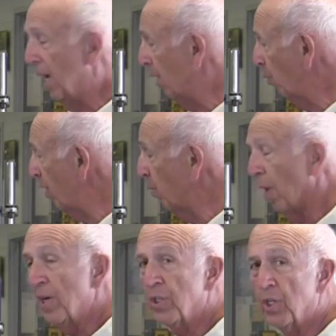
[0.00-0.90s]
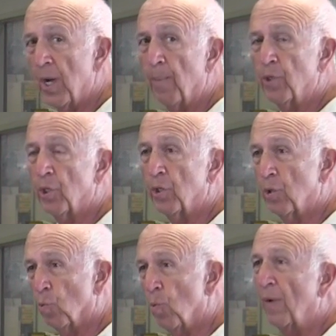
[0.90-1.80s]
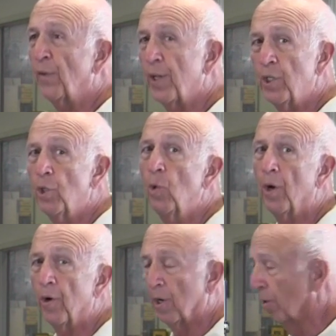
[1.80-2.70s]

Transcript: and we raised the temperature to roughly 200